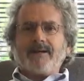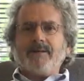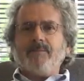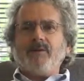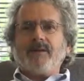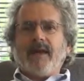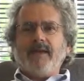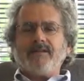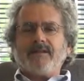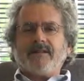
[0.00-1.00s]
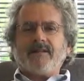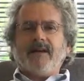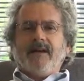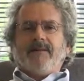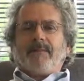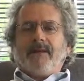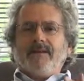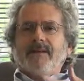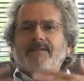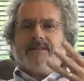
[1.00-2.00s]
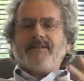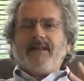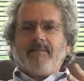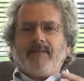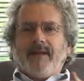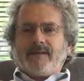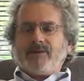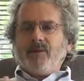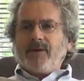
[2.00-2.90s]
communication, it does the same thing. So you